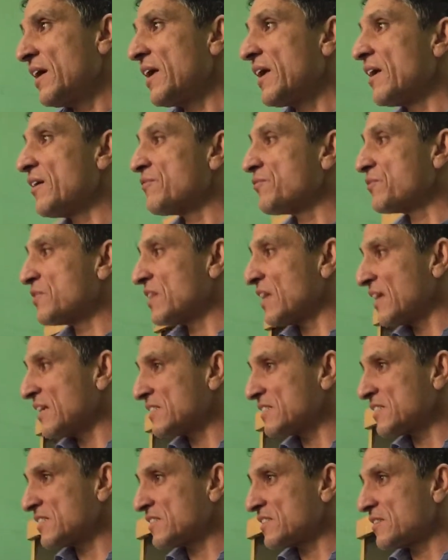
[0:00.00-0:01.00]
If
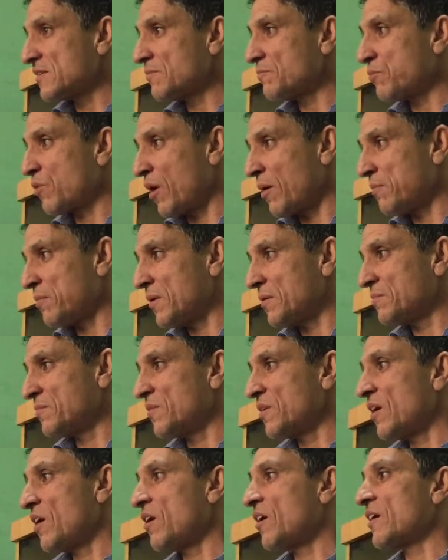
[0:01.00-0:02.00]
this problem
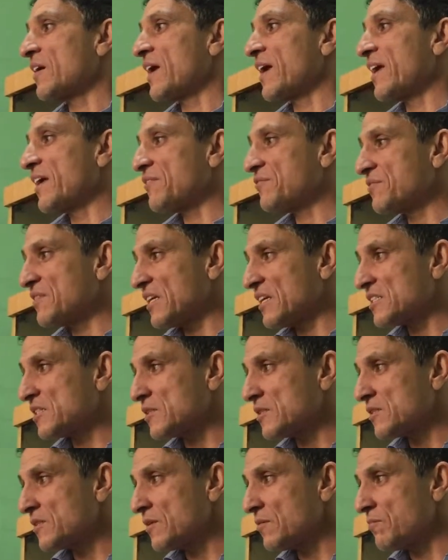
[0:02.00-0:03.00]
or if this
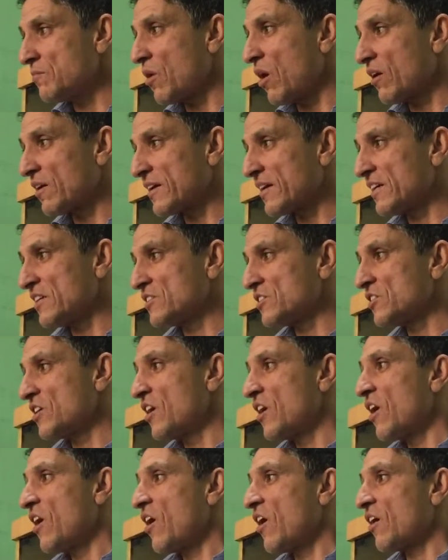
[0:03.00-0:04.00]
blockage
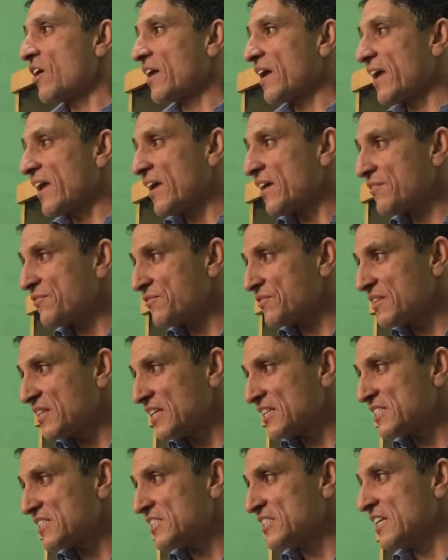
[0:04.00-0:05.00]
or if
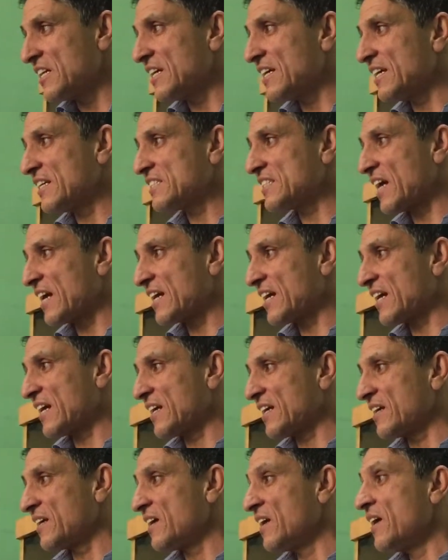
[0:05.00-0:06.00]
this delay is
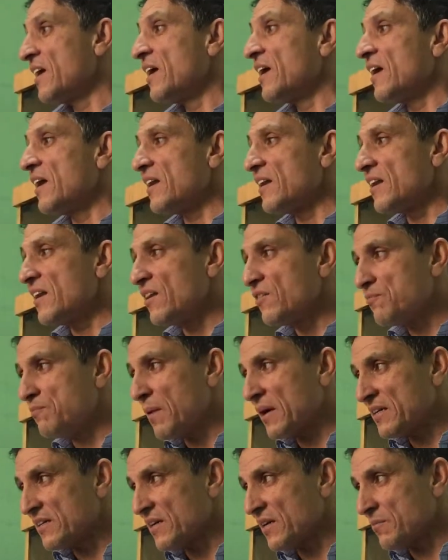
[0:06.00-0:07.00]
occurring in left
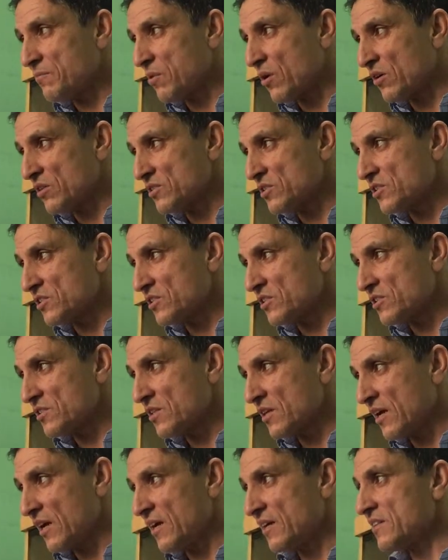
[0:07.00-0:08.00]
bundle branch,
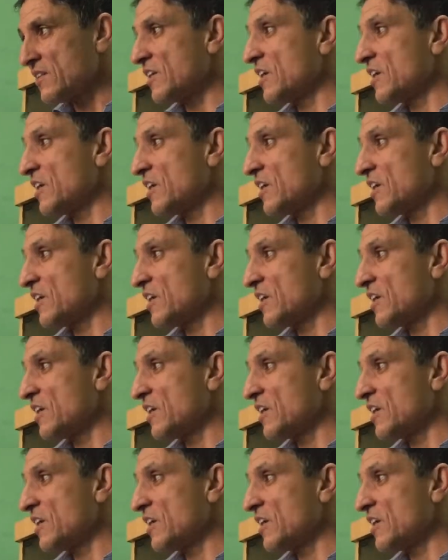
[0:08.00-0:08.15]
huh?